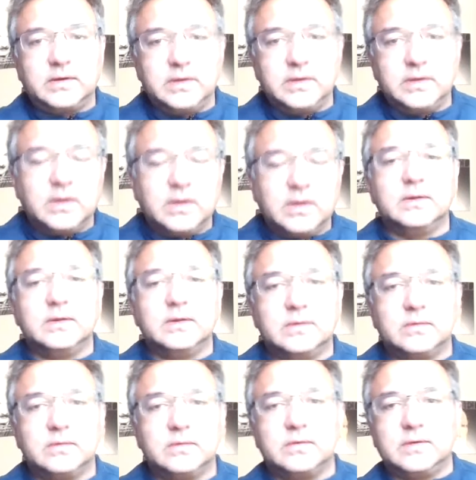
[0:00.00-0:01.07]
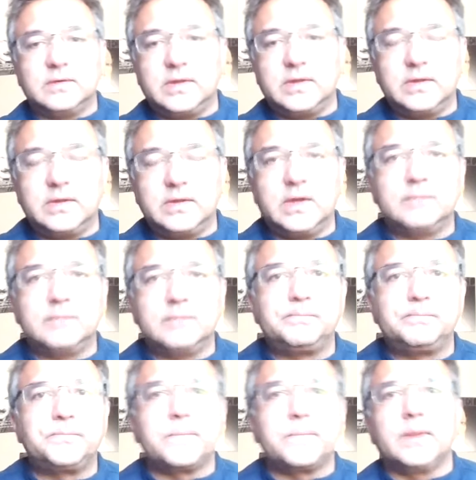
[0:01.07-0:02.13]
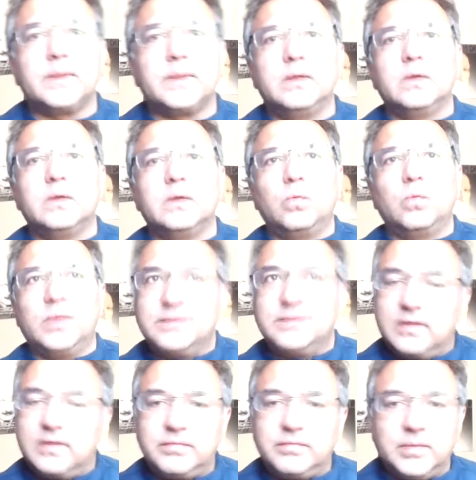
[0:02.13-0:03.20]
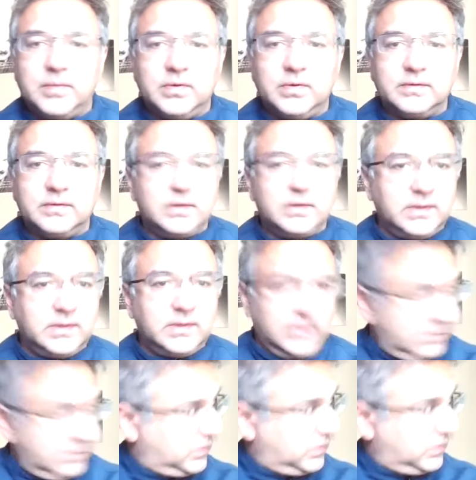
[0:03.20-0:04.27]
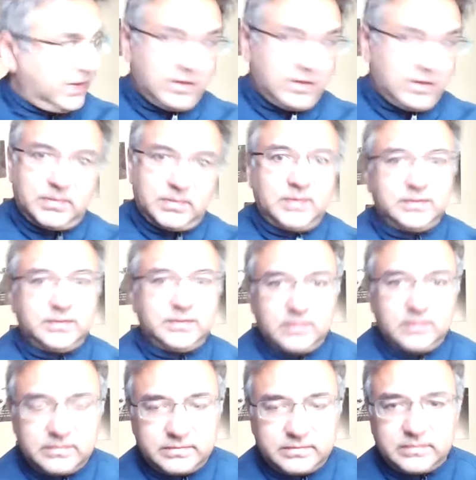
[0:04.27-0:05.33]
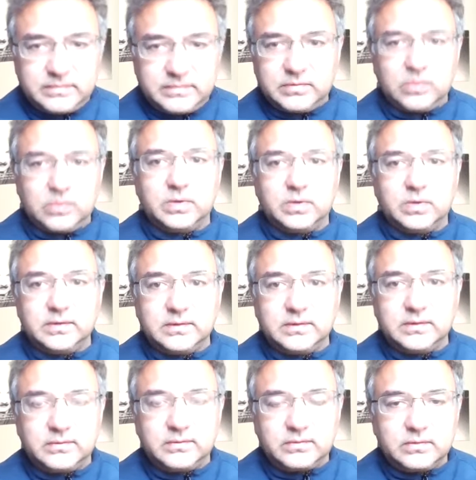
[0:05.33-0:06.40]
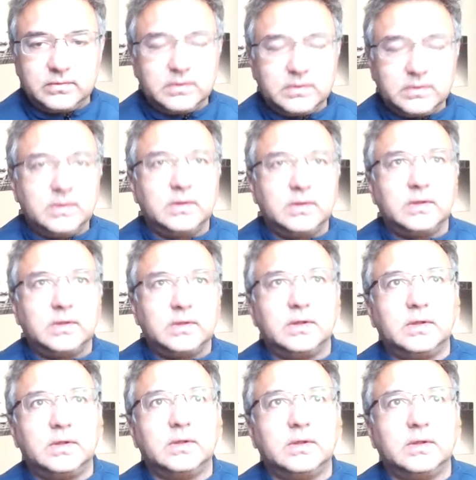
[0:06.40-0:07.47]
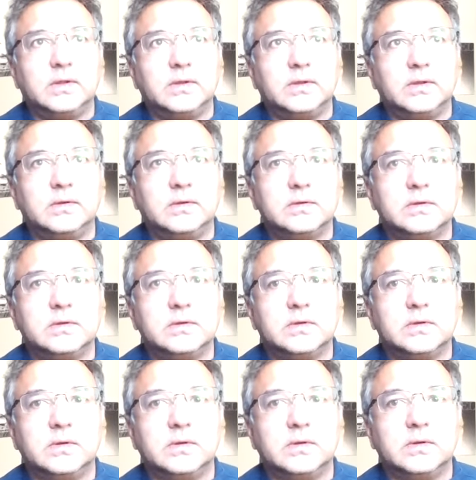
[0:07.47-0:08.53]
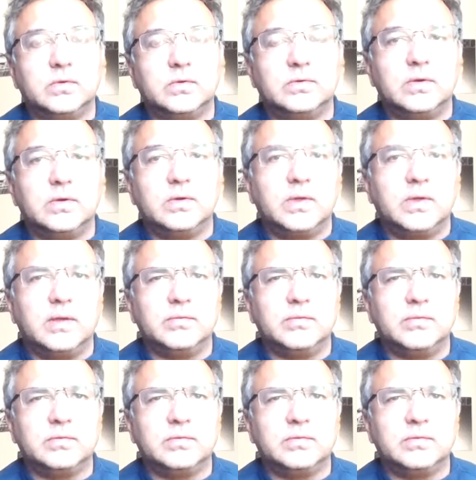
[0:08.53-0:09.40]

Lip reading: and colleagues, so it's not that. Oneself, remember, it's not like right now I'm by myself, I'm recording this, and so you say, okay, I'm